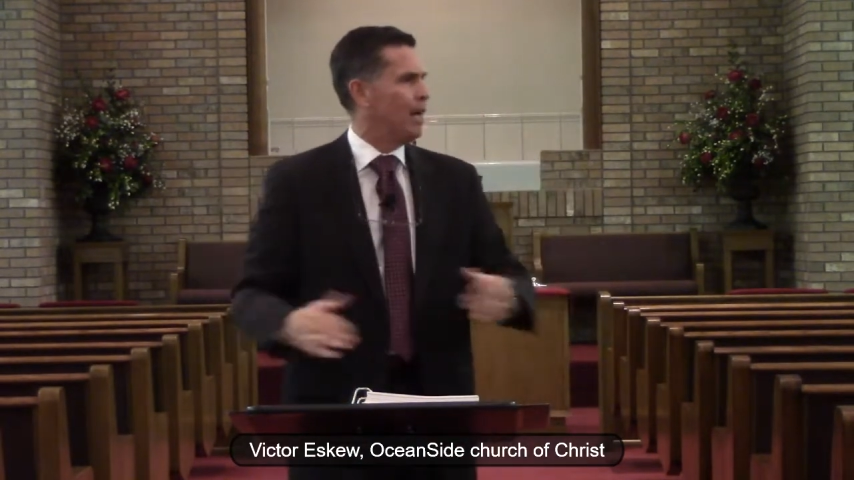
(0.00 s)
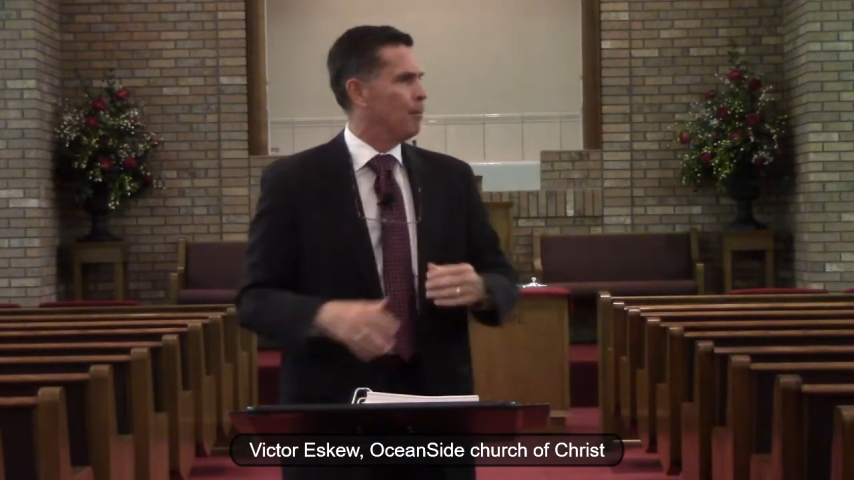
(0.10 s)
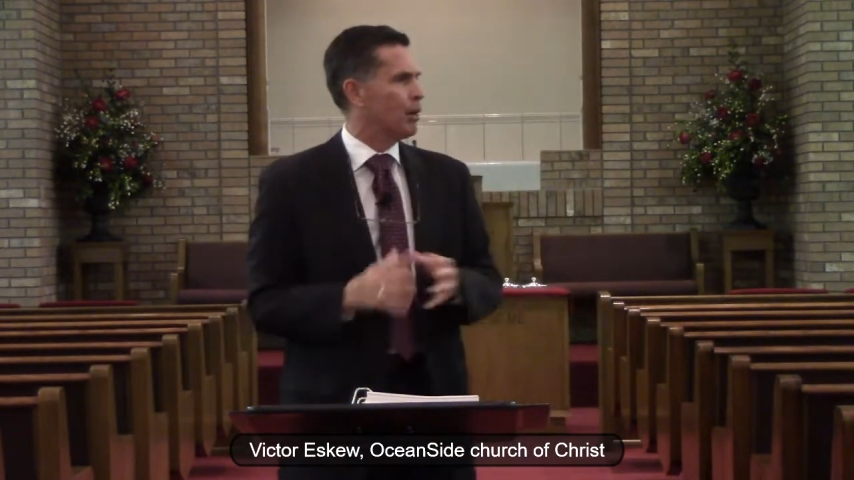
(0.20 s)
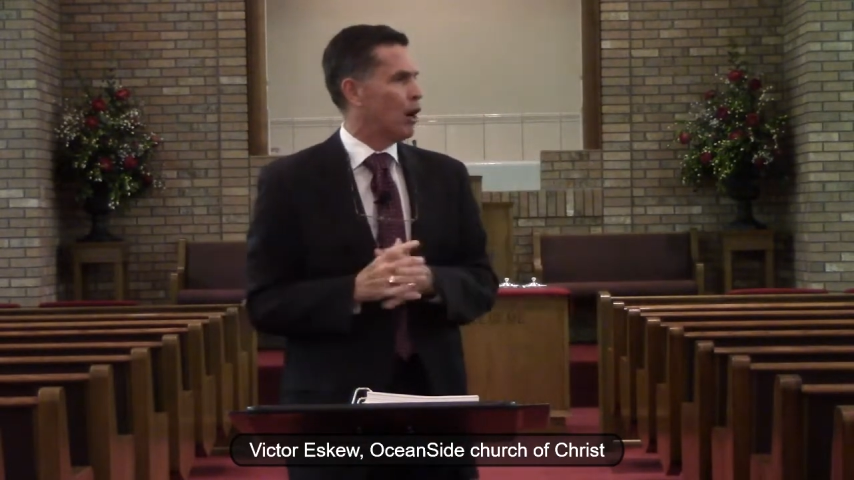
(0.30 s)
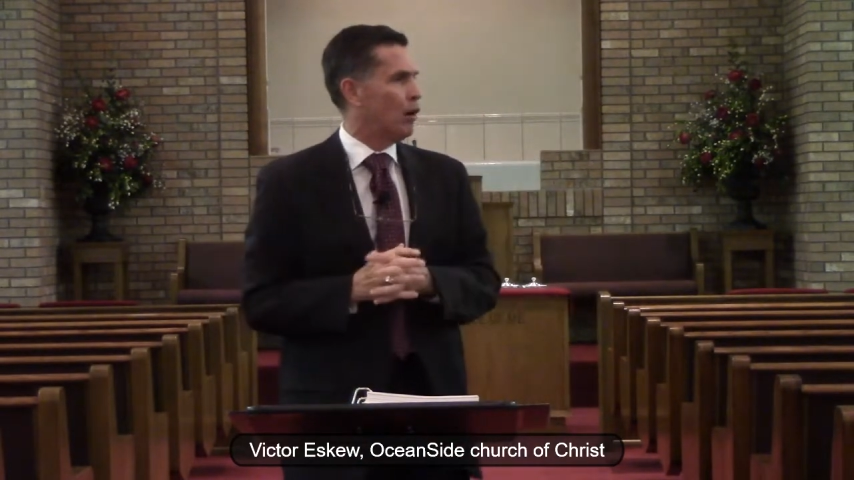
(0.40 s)

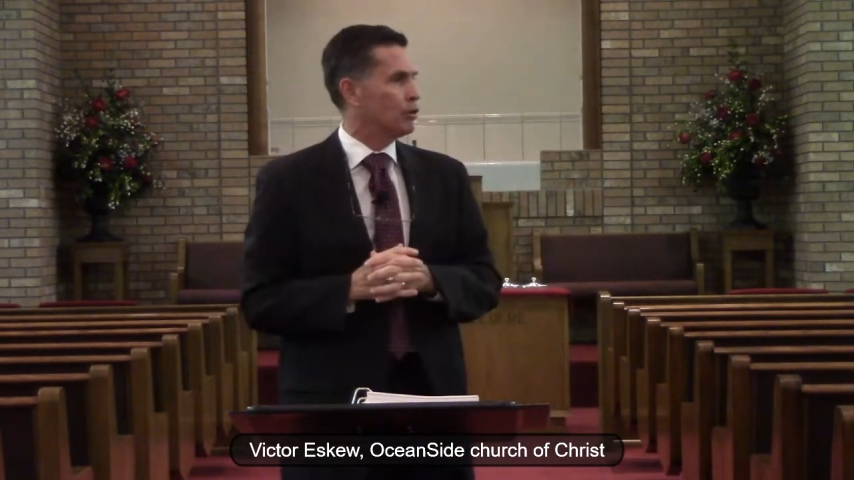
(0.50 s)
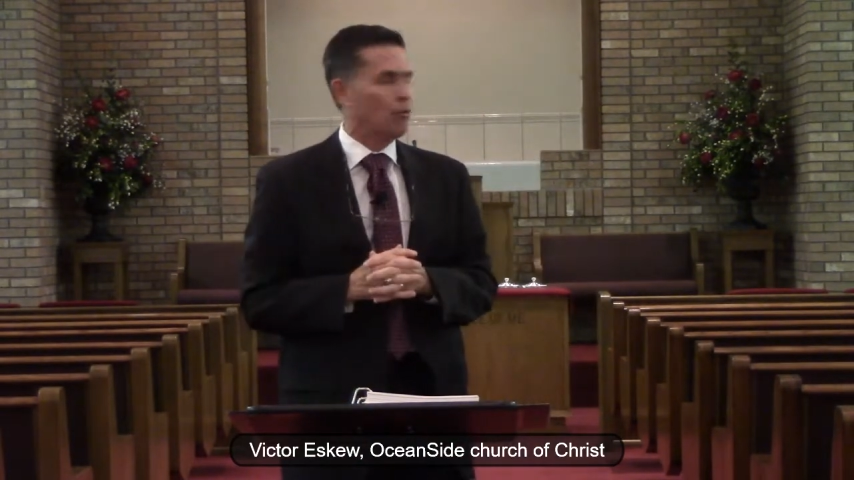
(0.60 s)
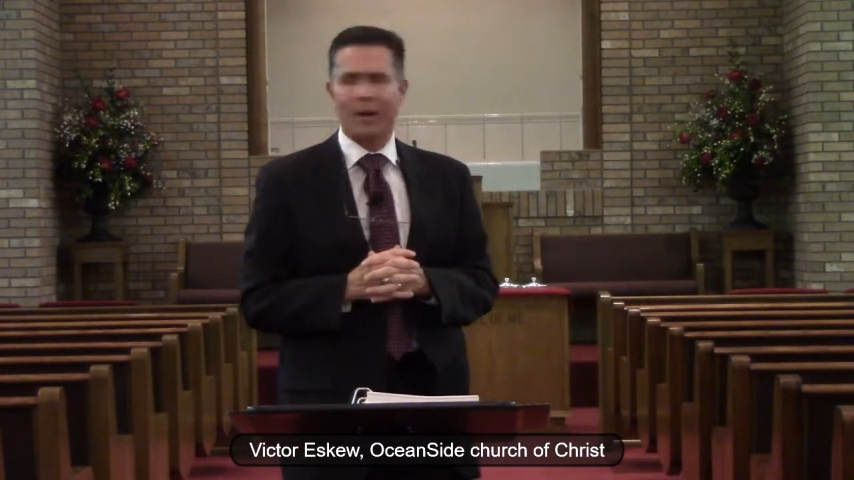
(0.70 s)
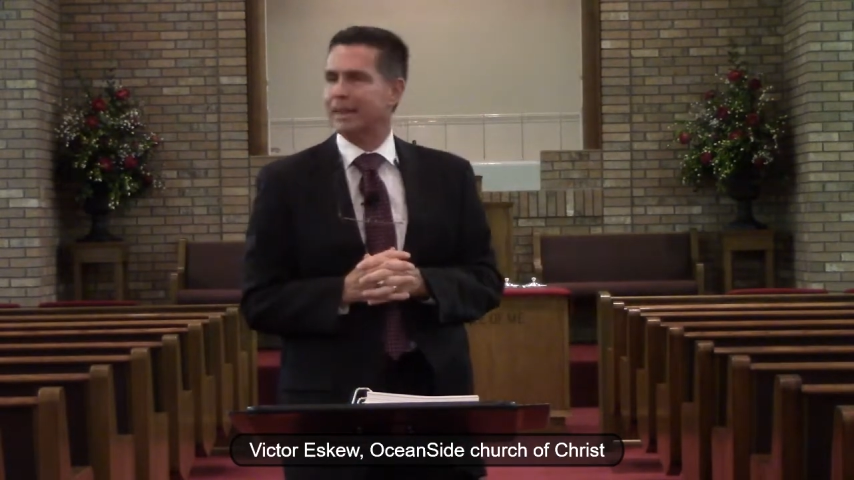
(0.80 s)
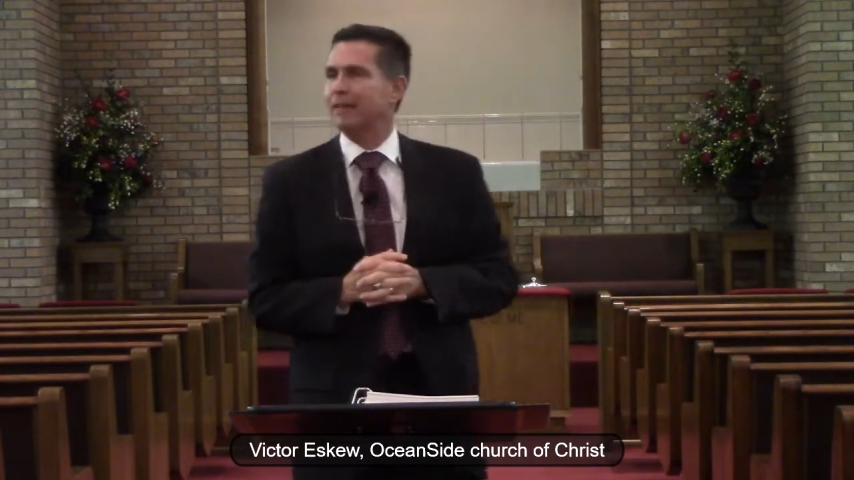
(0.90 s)
because of
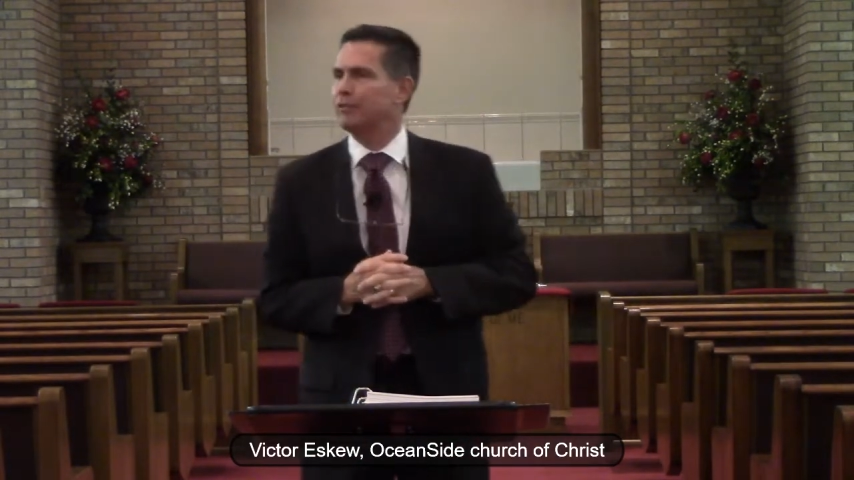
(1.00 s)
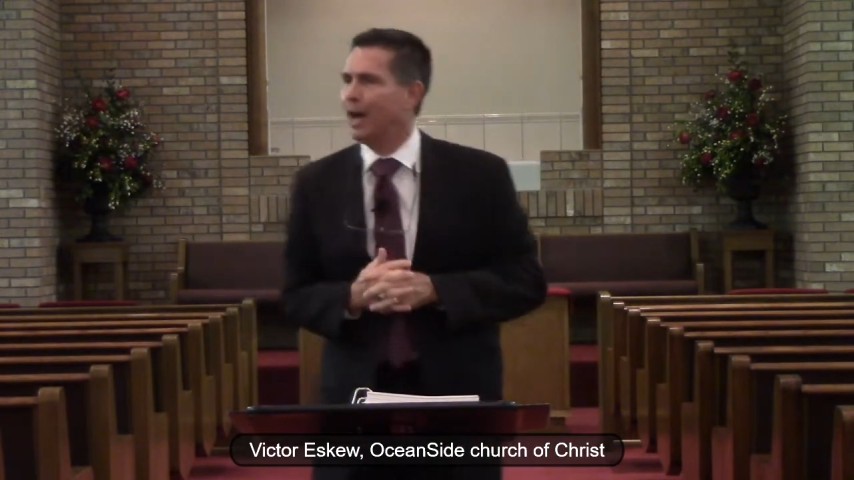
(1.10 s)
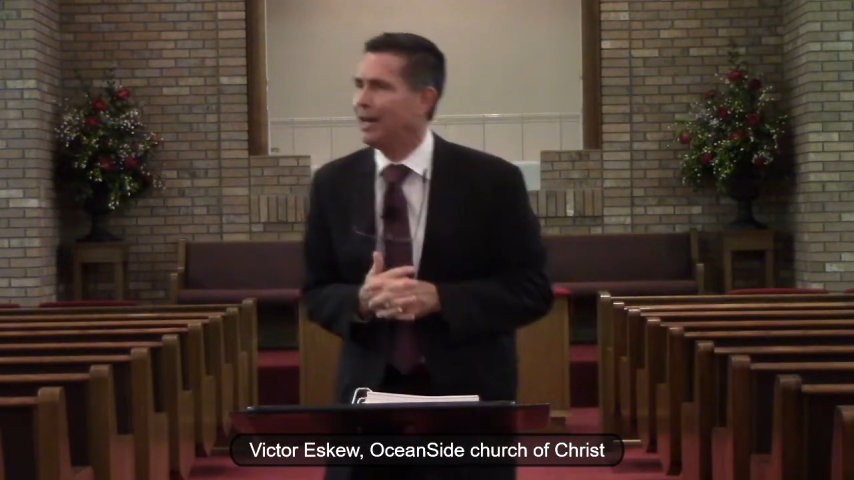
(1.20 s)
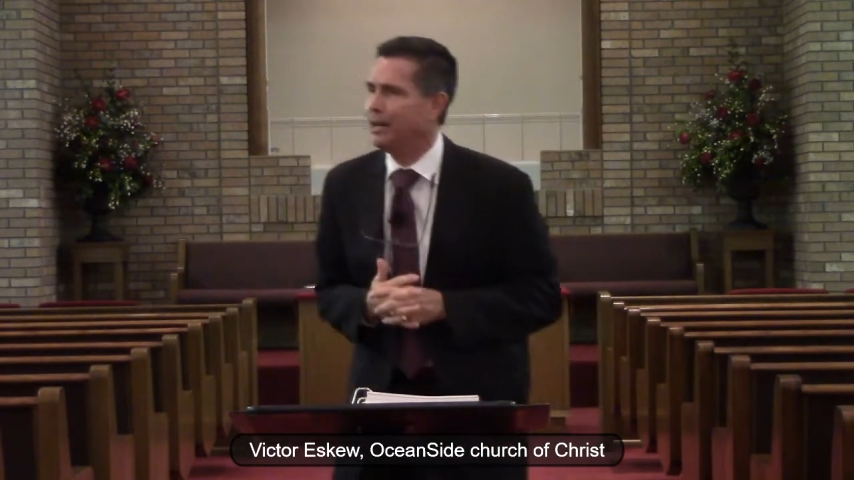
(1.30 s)
what they've done?